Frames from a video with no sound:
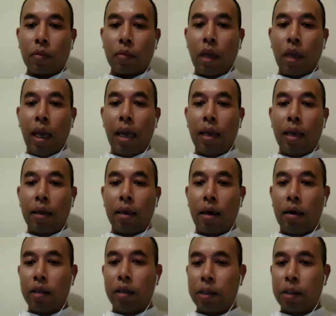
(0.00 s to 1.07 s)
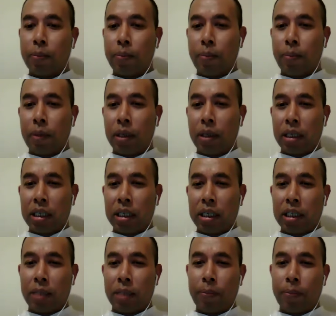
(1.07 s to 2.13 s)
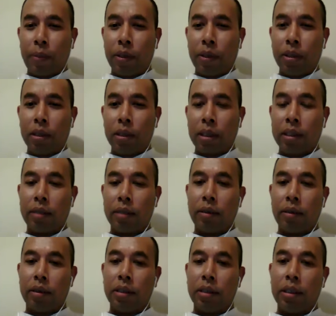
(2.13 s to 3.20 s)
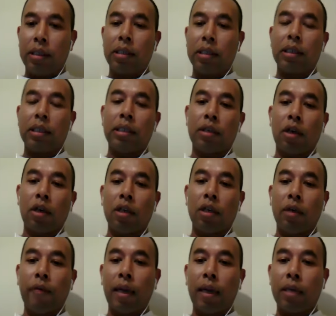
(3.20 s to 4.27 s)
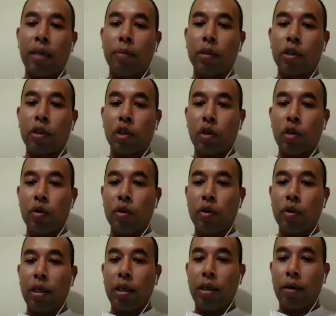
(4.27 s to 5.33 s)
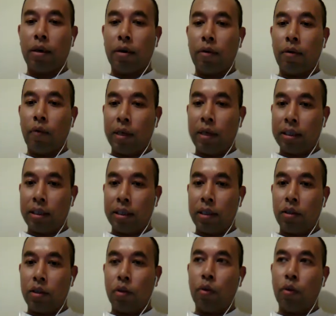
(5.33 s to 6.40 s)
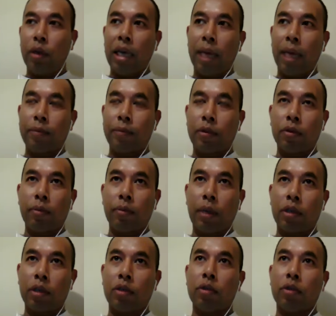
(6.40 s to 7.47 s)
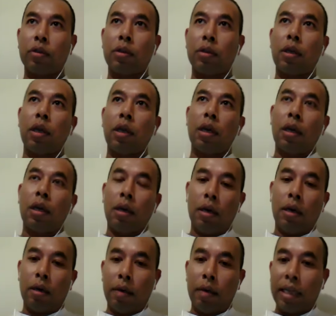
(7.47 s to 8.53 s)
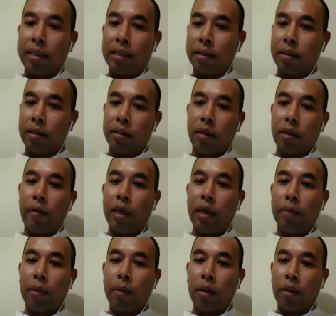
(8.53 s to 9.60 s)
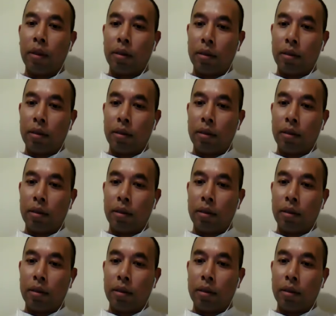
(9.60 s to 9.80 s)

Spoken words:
And her special consideration is she's only available Tuesday or Wednesday. So we have to make sure accessories available